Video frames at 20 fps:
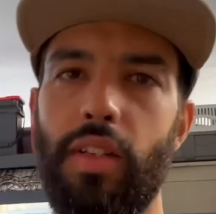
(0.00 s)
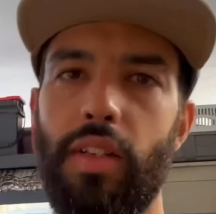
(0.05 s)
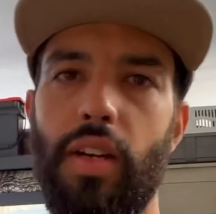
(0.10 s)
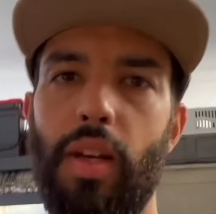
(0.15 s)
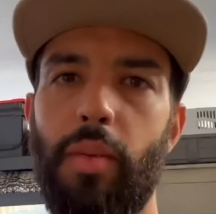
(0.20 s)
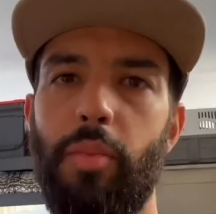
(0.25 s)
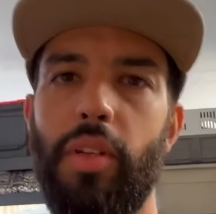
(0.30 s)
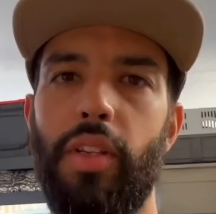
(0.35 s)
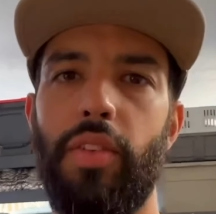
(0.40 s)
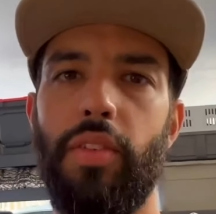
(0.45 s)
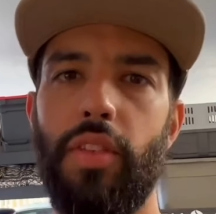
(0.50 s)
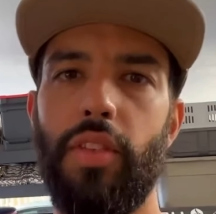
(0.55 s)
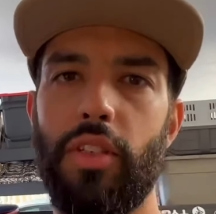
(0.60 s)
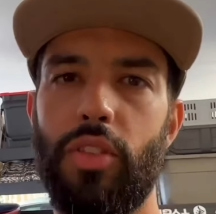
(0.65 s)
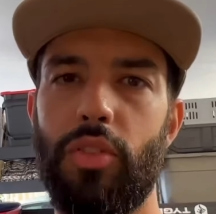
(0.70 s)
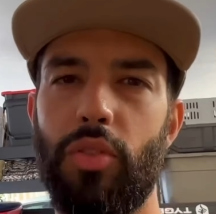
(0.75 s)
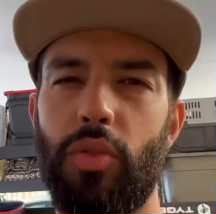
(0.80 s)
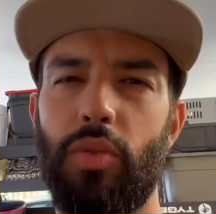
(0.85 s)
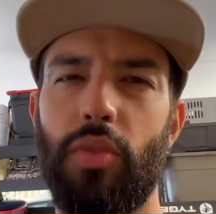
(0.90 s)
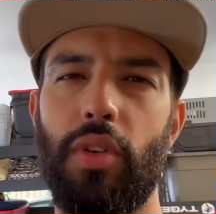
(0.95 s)
I believe
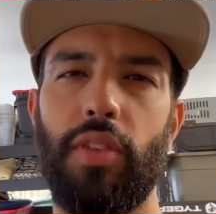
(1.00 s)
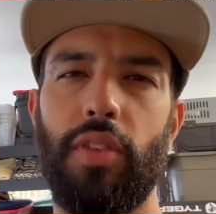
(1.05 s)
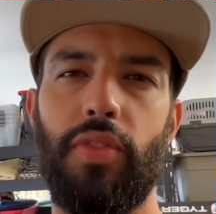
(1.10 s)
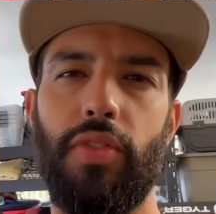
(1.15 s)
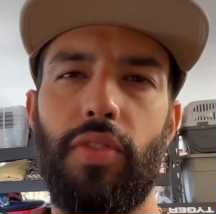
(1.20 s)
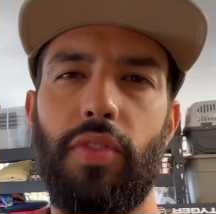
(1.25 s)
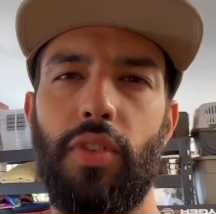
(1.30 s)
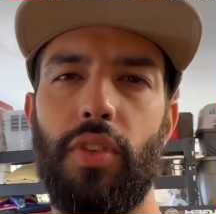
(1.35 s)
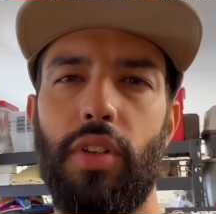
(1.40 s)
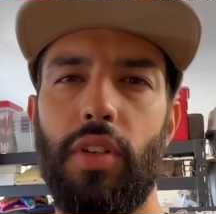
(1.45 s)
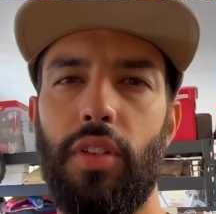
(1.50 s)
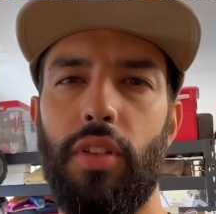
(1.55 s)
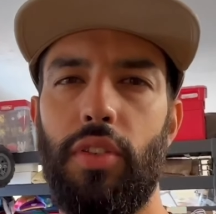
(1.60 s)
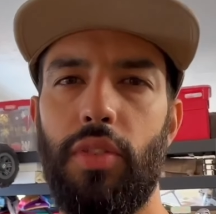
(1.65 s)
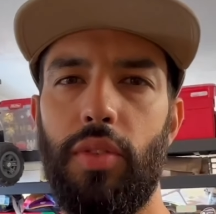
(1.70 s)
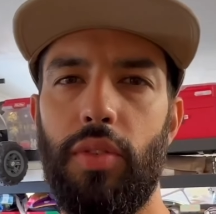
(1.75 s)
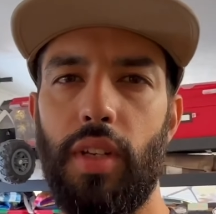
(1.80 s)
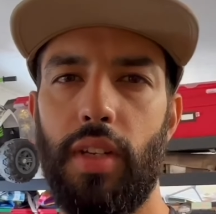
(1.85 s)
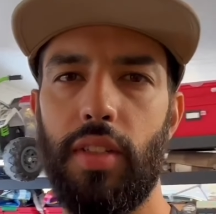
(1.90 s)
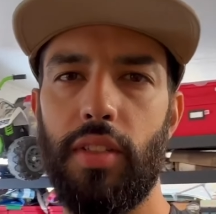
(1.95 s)
this will work for
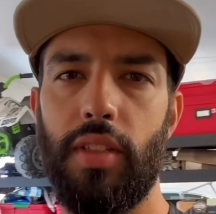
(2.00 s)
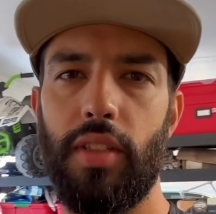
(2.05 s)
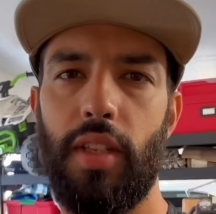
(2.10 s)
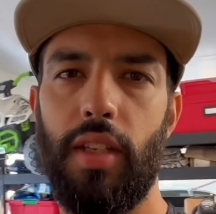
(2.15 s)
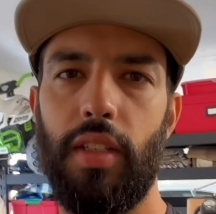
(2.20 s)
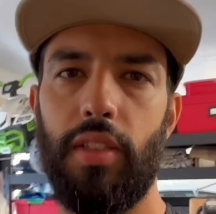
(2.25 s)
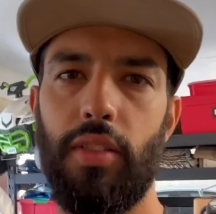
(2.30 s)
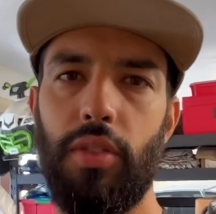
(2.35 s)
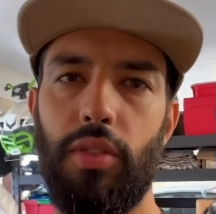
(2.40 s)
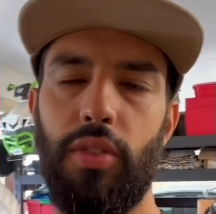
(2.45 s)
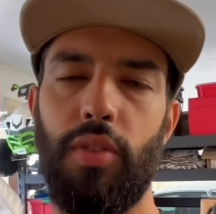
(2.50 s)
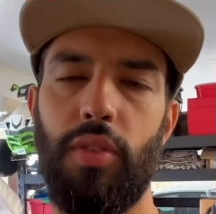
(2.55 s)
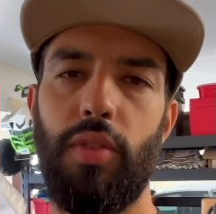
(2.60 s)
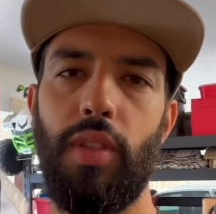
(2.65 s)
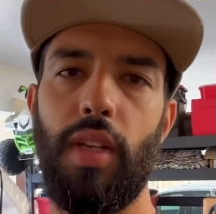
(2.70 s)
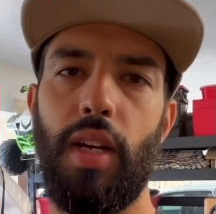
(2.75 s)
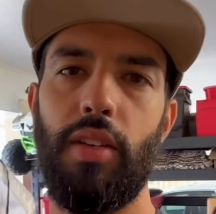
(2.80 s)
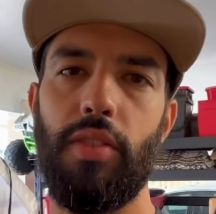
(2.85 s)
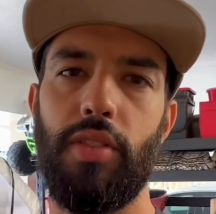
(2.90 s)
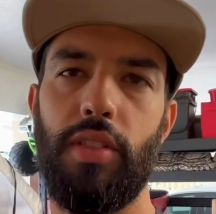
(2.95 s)
2008 to
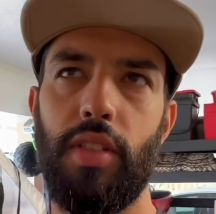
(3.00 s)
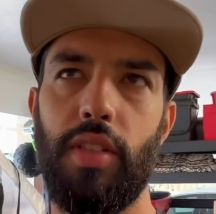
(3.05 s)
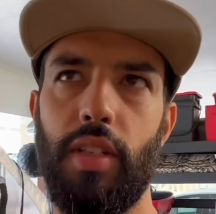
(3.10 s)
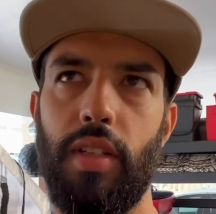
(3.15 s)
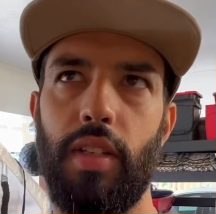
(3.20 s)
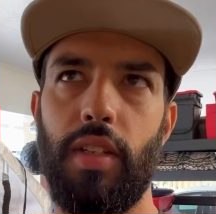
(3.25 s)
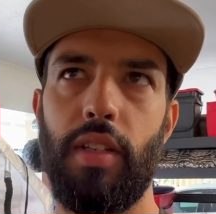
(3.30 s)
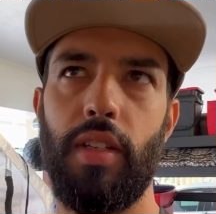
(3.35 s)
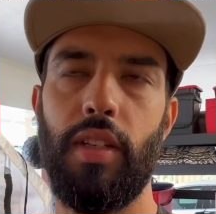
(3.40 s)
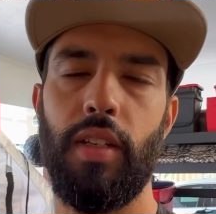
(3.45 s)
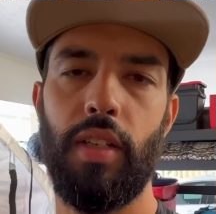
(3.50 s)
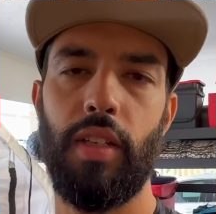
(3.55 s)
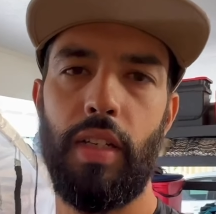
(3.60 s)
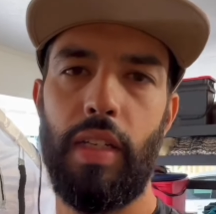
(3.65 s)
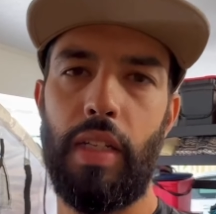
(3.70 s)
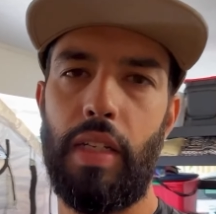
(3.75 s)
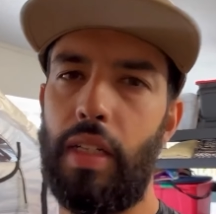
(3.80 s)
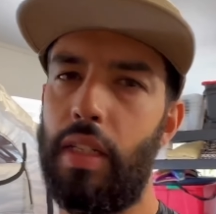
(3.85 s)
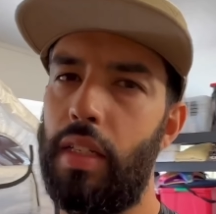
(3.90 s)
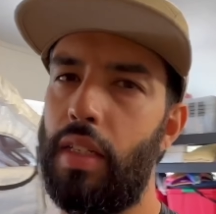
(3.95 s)

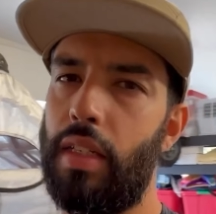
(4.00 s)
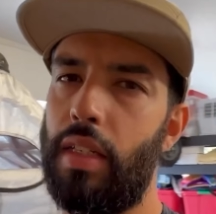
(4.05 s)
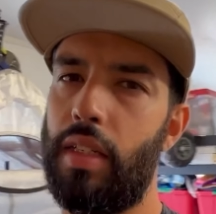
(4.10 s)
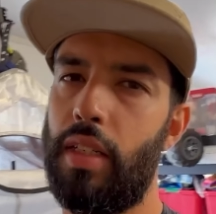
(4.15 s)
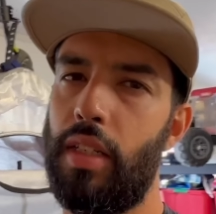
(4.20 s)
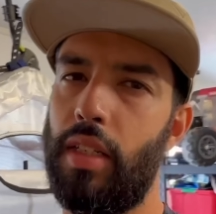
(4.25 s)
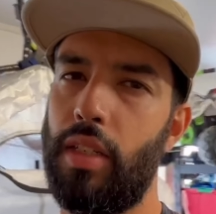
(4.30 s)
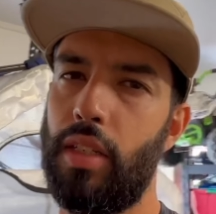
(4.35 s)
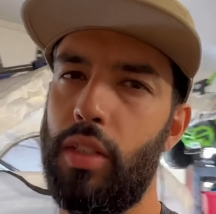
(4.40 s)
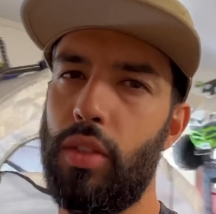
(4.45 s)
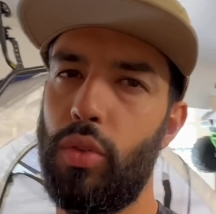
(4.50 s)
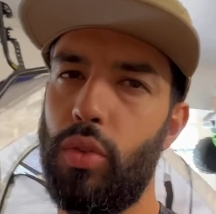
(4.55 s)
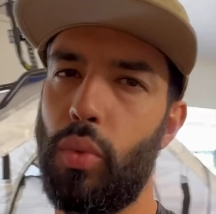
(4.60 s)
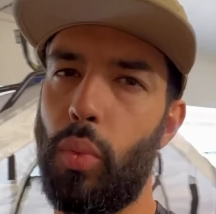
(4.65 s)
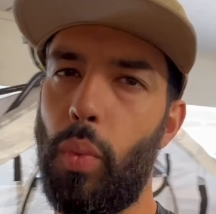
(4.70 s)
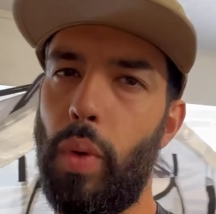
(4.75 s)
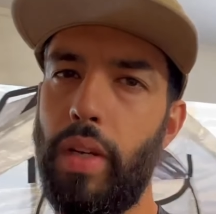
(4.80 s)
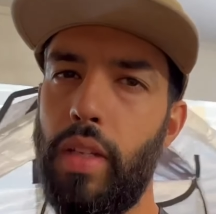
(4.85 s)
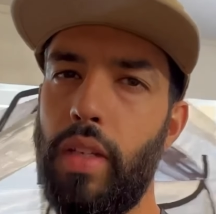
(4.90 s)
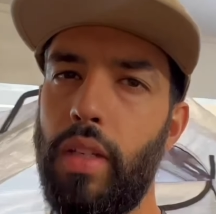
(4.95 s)

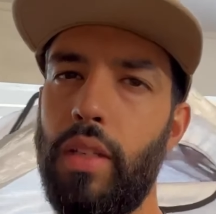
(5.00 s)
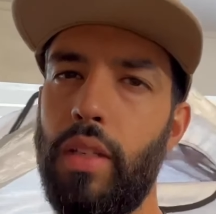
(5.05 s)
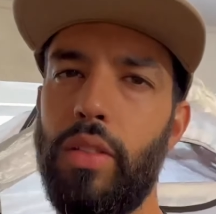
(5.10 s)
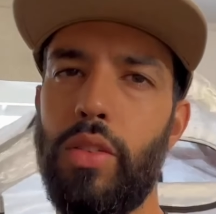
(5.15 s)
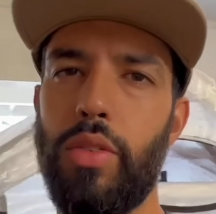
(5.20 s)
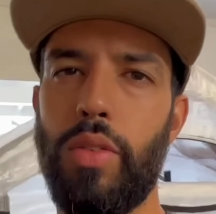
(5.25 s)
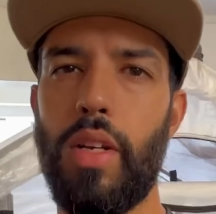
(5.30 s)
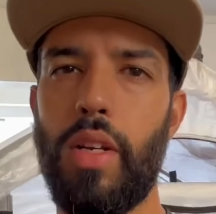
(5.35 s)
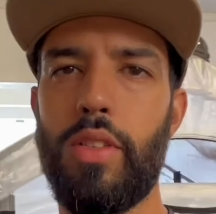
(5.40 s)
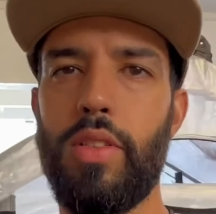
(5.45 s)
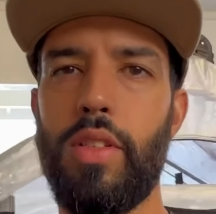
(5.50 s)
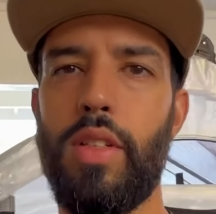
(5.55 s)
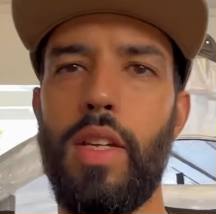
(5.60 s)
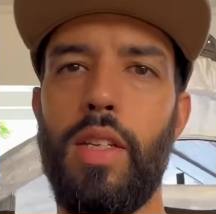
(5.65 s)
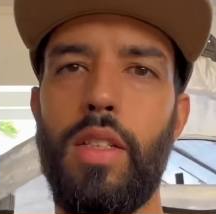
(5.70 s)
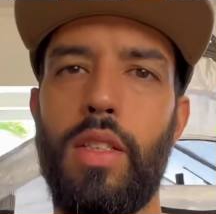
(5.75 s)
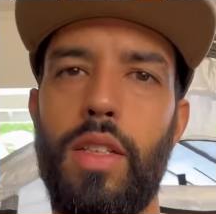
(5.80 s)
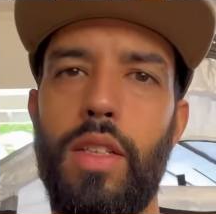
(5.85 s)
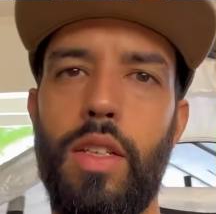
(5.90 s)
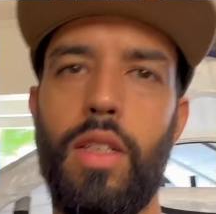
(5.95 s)

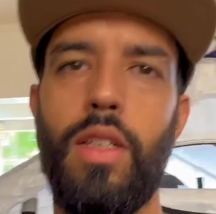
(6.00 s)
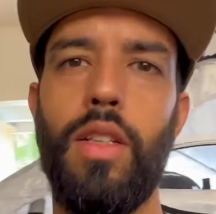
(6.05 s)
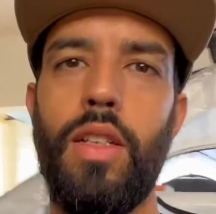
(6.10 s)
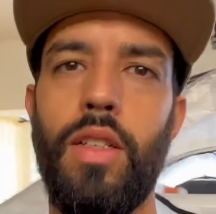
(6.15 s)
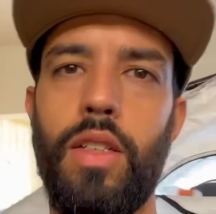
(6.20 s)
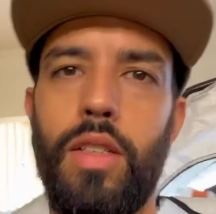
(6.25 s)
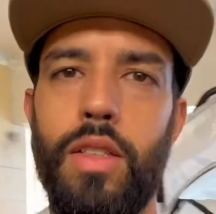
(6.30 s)
2019.